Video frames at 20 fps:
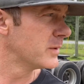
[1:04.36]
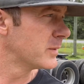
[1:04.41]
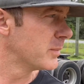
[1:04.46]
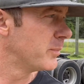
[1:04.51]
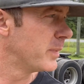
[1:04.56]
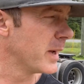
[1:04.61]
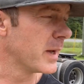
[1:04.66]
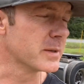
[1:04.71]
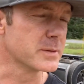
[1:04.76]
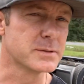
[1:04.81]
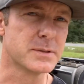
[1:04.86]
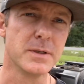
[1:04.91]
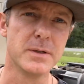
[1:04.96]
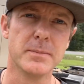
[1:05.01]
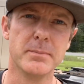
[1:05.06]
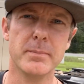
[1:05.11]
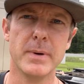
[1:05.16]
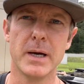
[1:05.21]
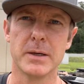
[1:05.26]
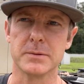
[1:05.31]
pedal to the
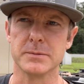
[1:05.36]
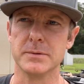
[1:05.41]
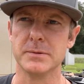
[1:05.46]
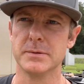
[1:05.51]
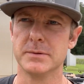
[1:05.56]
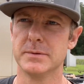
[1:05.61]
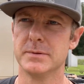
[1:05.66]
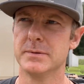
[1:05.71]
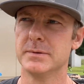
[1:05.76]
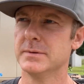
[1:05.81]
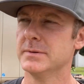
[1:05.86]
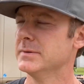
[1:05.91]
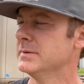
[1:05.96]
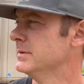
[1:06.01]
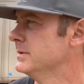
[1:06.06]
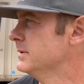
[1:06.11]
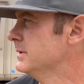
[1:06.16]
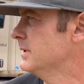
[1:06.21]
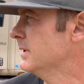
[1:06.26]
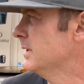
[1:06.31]
metal
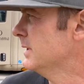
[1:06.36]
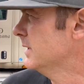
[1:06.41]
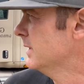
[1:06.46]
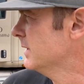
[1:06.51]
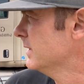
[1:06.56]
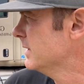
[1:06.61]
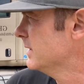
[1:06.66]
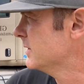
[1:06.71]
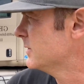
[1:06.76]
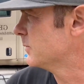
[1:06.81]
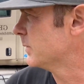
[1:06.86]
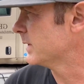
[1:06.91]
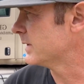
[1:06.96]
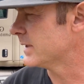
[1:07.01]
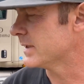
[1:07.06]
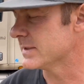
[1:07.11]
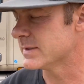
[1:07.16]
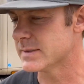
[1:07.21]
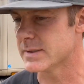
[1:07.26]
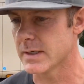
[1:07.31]
is what
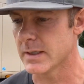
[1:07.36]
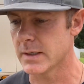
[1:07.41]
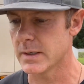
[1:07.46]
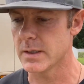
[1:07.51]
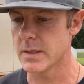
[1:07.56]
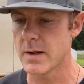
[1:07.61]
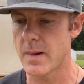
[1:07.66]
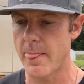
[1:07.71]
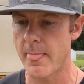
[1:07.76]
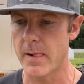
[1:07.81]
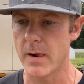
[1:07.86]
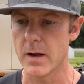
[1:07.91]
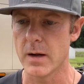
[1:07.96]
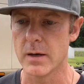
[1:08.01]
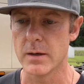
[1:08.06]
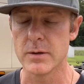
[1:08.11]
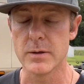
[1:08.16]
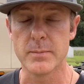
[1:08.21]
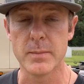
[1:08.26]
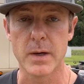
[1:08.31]
they say.
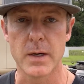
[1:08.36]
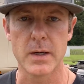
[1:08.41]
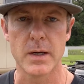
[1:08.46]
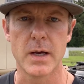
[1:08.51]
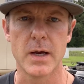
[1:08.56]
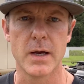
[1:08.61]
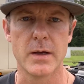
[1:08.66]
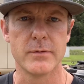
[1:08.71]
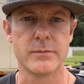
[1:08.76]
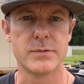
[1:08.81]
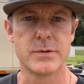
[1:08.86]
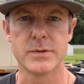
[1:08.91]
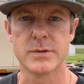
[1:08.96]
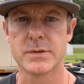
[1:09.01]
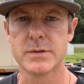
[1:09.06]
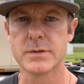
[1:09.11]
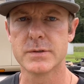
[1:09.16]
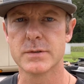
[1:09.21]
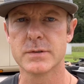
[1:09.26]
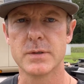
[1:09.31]
You might have
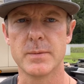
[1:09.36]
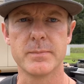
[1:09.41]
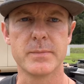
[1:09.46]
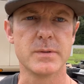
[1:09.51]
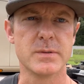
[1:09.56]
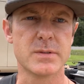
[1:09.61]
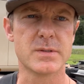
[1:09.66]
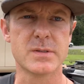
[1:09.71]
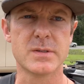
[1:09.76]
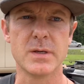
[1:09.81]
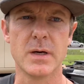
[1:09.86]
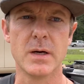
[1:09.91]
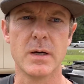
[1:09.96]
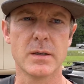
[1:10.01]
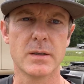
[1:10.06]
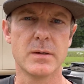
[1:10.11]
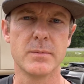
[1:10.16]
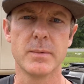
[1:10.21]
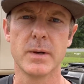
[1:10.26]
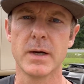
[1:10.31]
just something
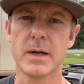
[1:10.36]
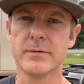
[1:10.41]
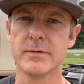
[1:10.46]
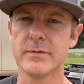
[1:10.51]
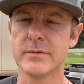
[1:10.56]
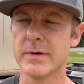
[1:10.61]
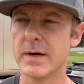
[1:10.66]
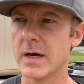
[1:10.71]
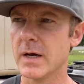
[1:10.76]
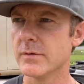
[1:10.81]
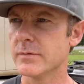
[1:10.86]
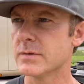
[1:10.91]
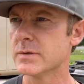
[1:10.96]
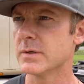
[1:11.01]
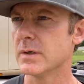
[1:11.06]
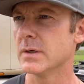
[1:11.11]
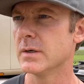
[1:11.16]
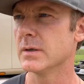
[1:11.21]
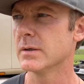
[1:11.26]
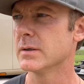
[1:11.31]
stuck, you might have a valve
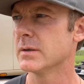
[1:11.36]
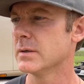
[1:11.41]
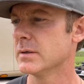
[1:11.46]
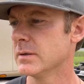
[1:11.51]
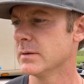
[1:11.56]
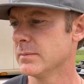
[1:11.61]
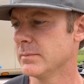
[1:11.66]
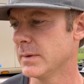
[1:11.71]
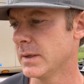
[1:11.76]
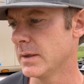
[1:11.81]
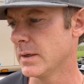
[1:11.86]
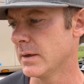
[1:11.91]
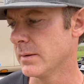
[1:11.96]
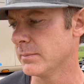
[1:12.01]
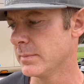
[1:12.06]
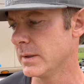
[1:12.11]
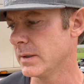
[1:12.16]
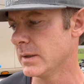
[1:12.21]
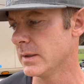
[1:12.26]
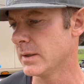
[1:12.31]
stuck, it may not
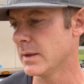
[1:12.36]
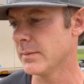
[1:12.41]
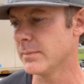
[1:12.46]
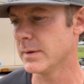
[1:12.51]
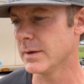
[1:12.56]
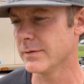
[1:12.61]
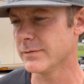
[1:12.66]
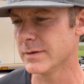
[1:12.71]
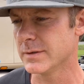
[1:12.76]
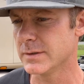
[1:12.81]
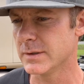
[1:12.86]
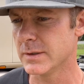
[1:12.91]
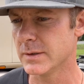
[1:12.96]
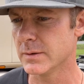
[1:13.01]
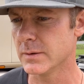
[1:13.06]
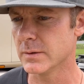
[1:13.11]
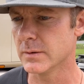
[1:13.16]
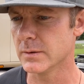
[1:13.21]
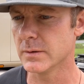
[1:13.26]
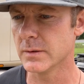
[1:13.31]
be that big of a
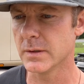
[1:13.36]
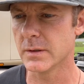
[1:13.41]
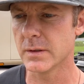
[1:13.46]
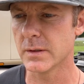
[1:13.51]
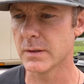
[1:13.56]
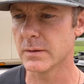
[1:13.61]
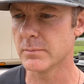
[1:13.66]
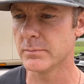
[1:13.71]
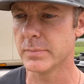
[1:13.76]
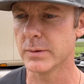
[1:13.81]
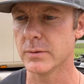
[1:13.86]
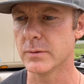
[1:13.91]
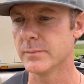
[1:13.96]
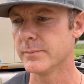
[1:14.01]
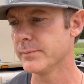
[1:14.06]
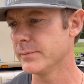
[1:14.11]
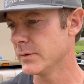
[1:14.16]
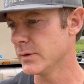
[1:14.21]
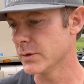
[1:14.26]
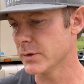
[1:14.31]
deal, and then boom,
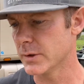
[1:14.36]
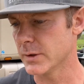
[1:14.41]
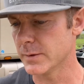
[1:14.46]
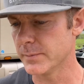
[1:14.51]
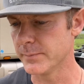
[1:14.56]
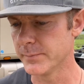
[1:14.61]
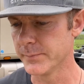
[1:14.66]
you're good.